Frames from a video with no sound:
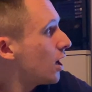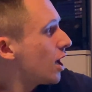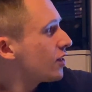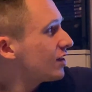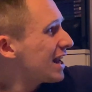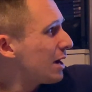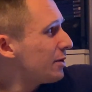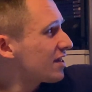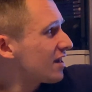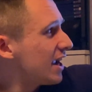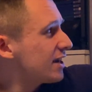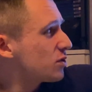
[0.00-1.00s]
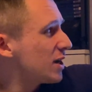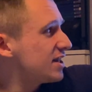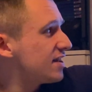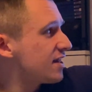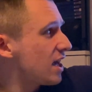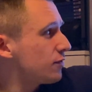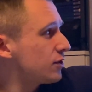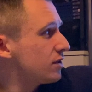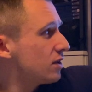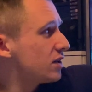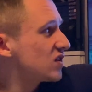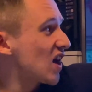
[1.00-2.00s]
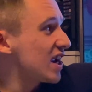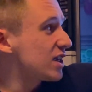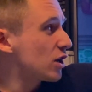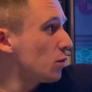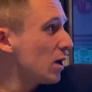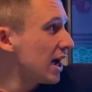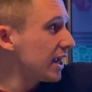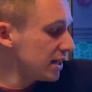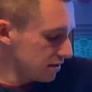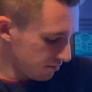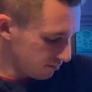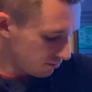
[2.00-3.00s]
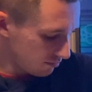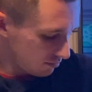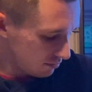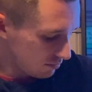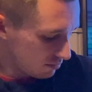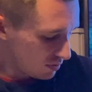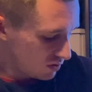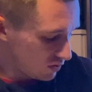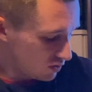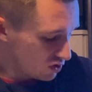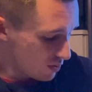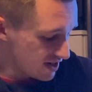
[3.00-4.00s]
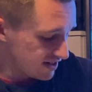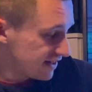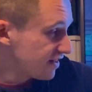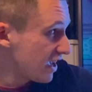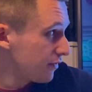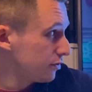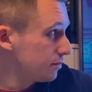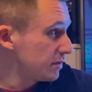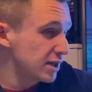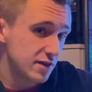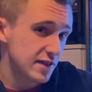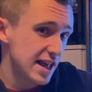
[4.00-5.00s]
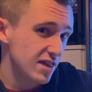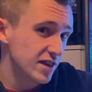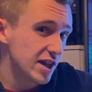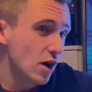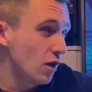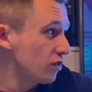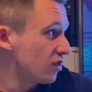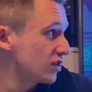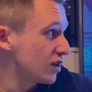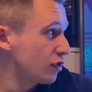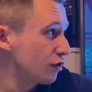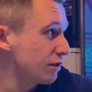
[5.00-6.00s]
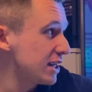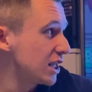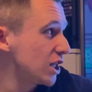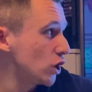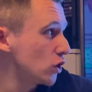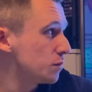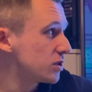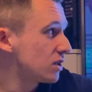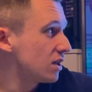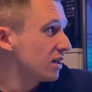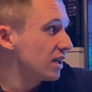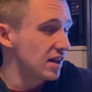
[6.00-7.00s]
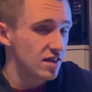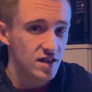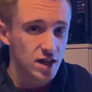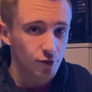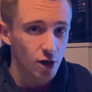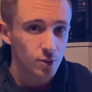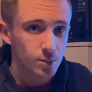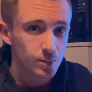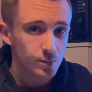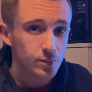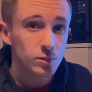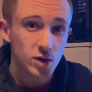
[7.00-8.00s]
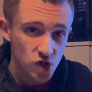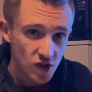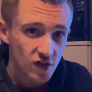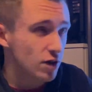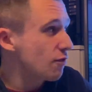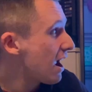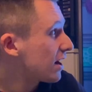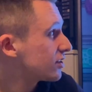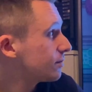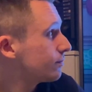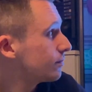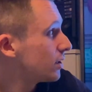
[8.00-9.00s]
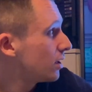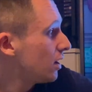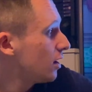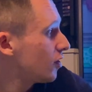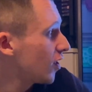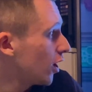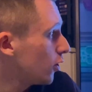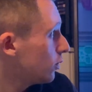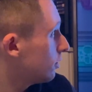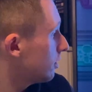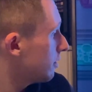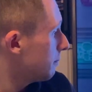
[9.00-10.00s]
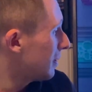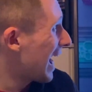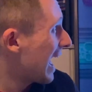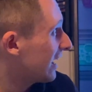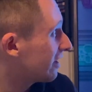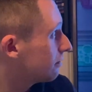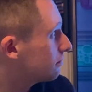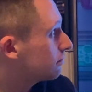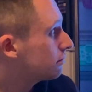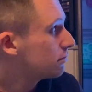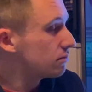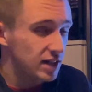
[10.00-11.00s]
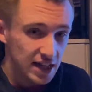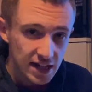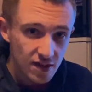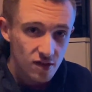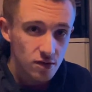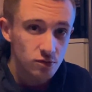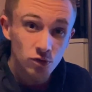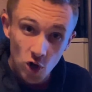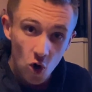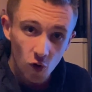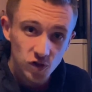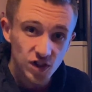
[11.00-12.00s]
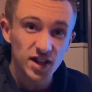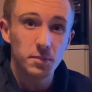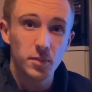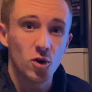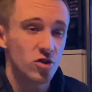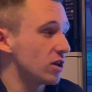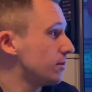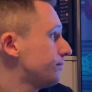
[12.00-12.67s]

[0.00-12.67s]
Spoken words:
So now it's saying 27 take away 27, because that's the answer to 3 cubed, is 0, which is correct. So black is not an imposter.